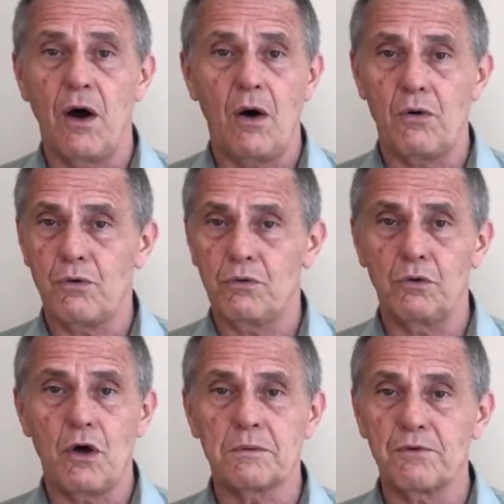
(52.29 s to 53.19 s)
Oh,
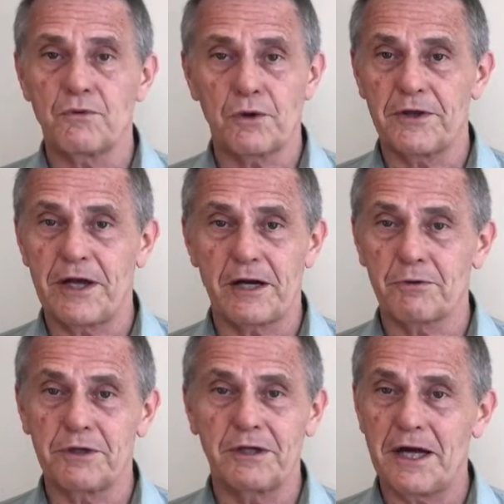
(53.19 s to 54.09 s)
long before that I
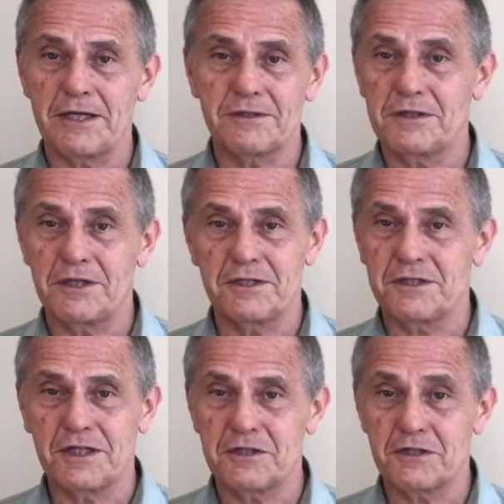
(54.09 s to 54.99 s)
realized the
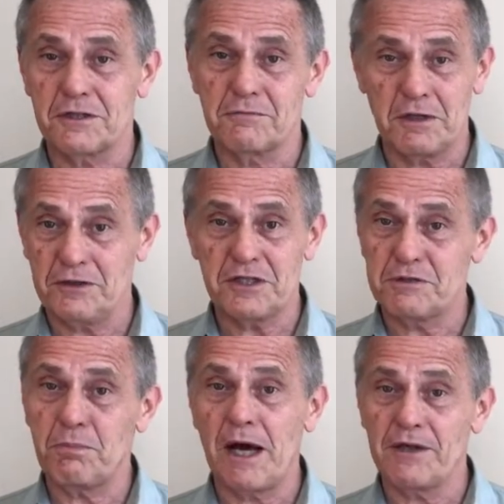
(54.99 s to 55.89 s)
distinction, at
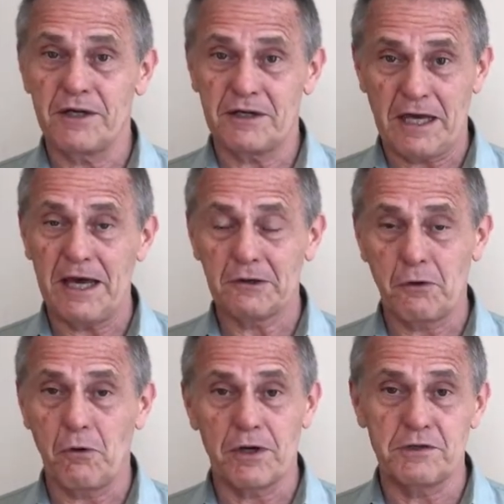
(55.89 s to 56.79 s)
least by the
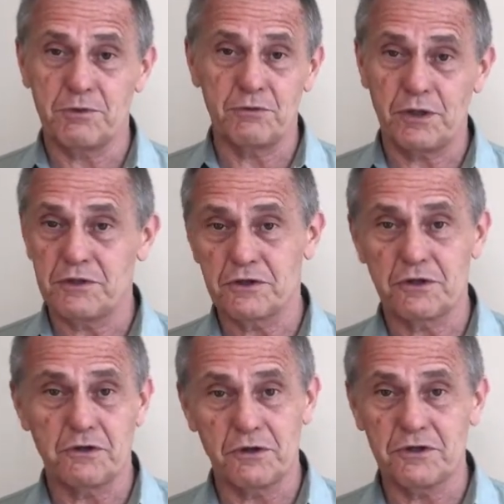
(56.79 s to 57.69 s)
categories, between
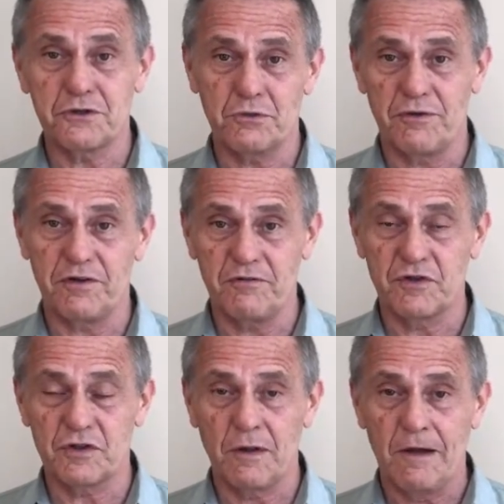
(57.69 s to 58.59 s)
securities and
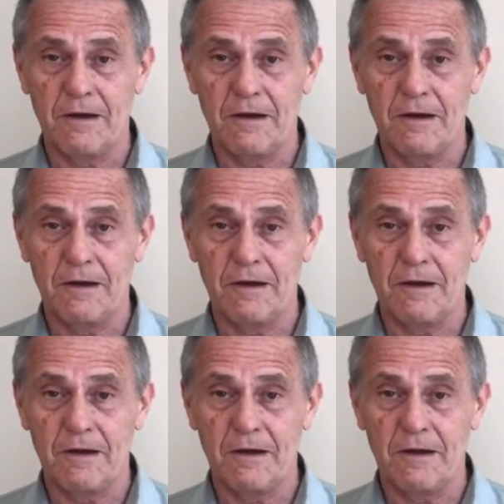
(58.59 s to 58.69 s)
derivatives,